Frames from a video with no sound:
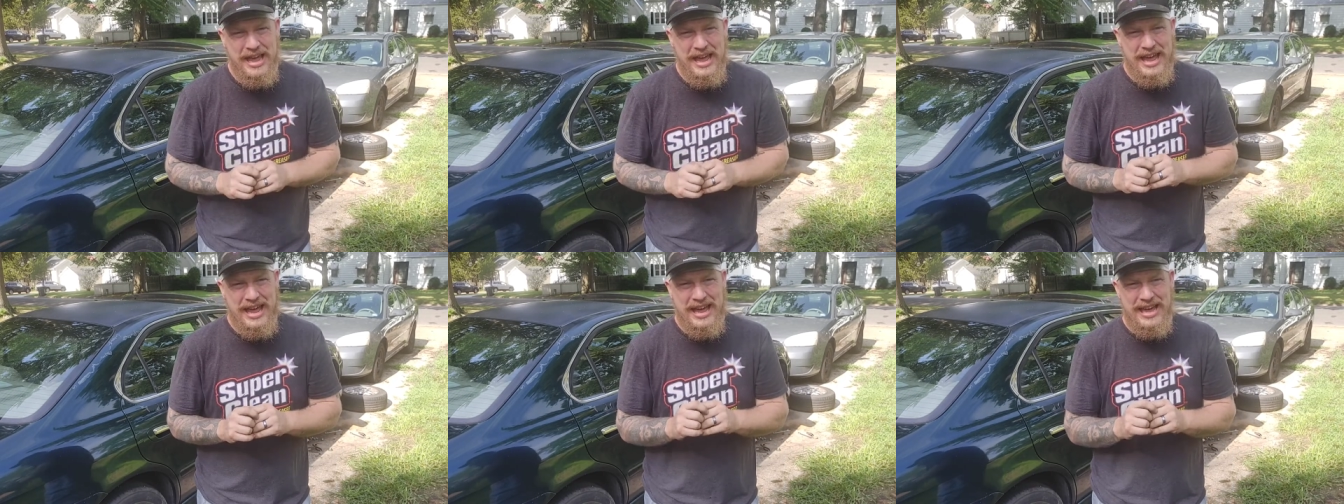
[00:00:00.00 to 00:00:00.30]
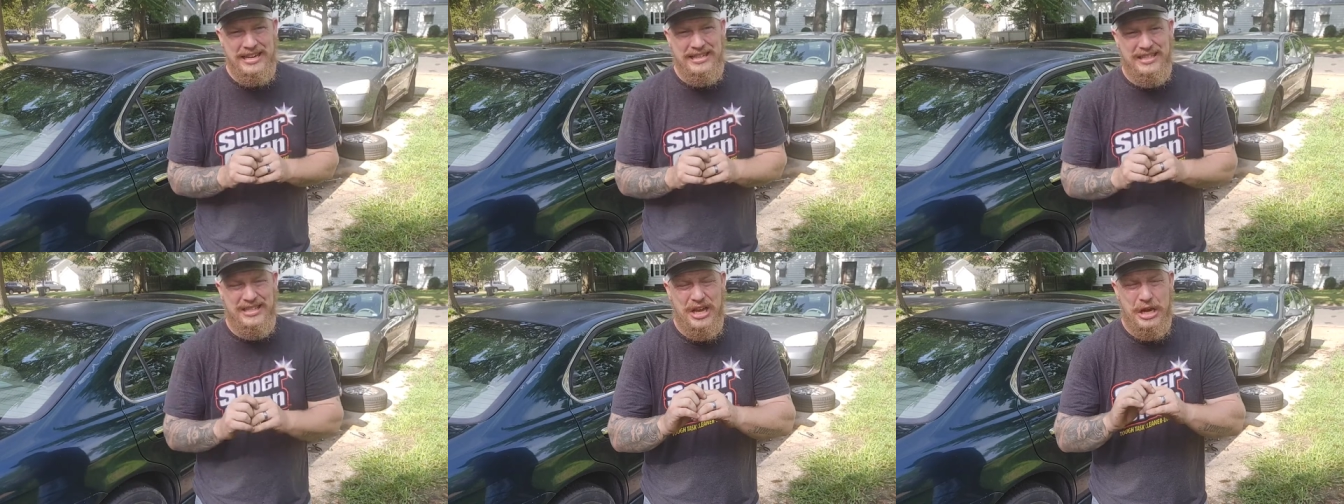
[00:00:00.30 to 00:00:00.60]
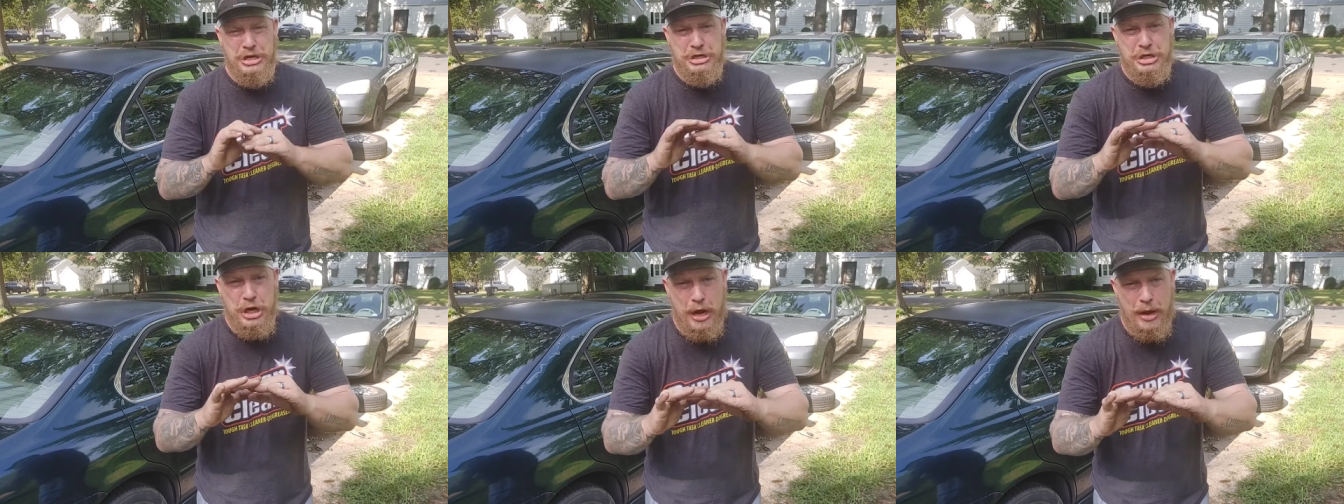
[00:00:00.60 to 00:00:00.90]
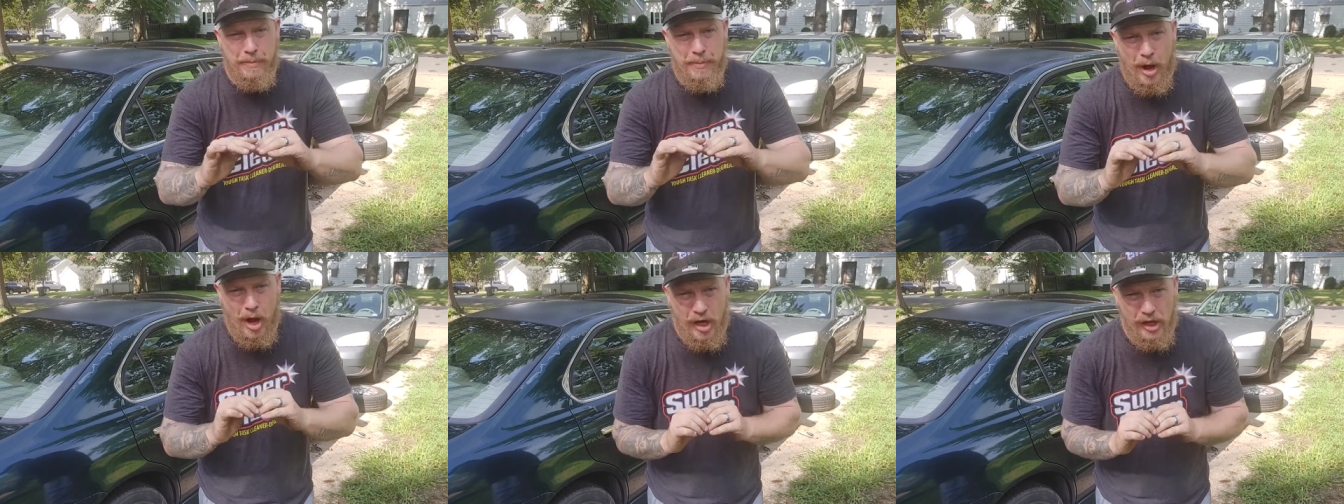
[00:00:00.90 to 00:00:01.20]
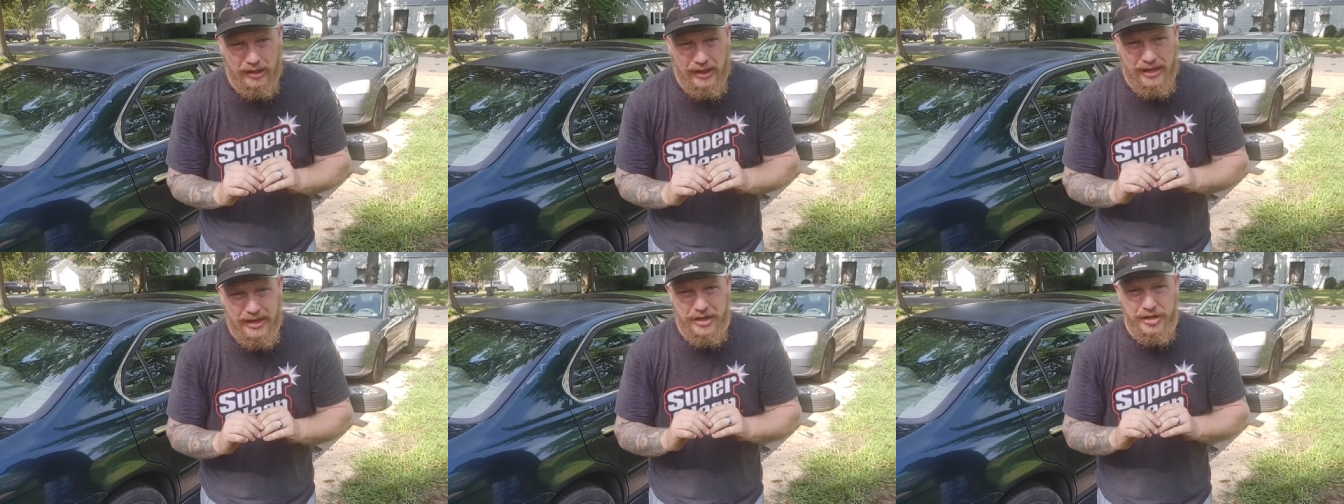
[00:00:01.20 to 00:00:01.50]
is
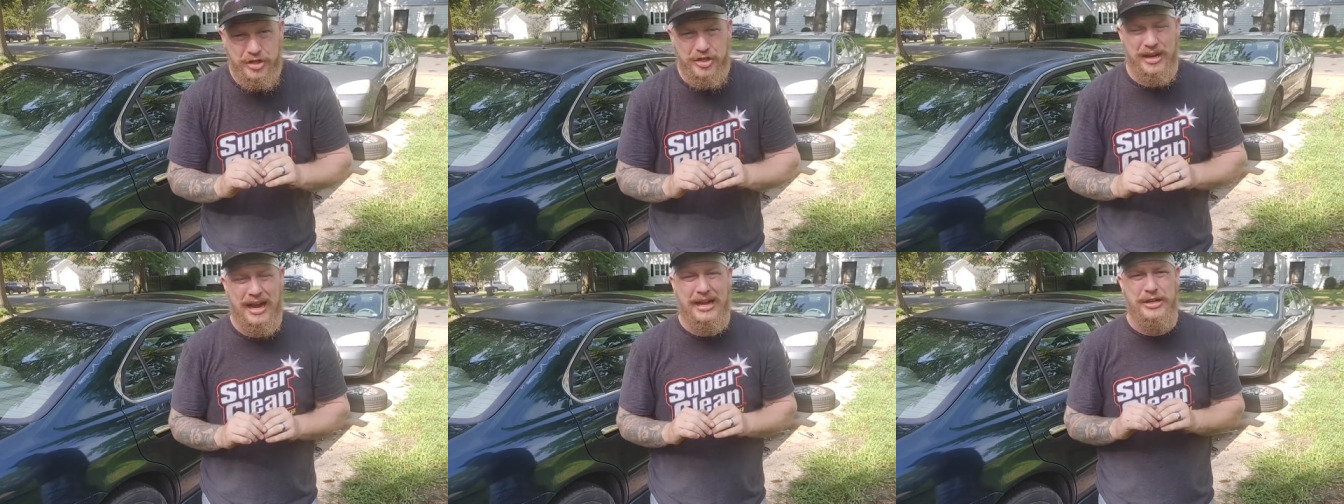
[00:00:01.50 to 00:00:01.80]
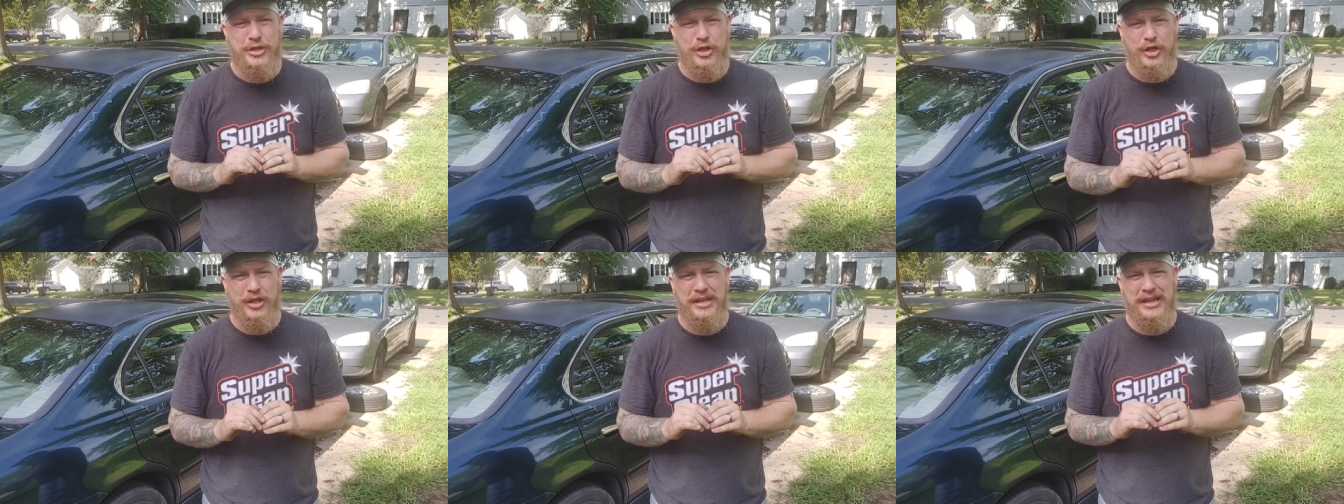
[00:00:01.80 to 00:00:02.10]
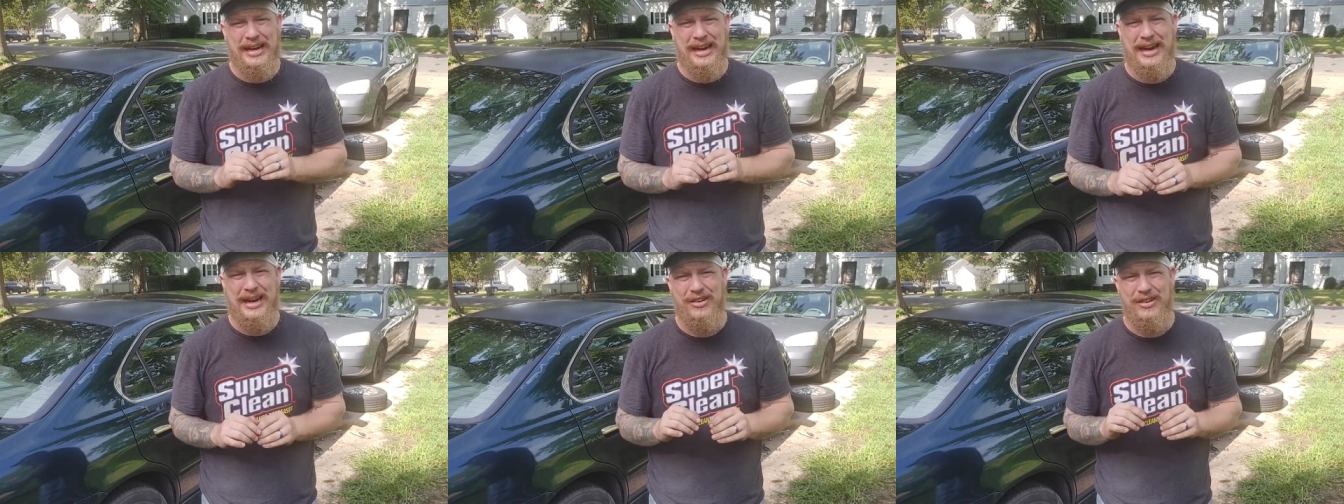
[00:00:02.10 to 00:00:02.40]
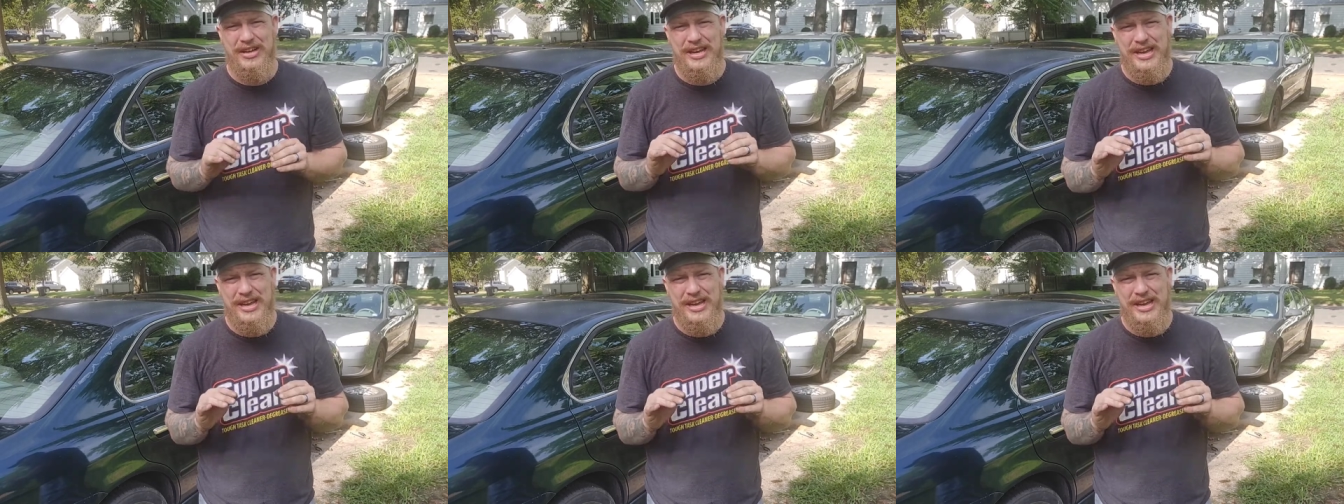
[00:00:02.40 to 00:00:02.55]
demolished. I took it out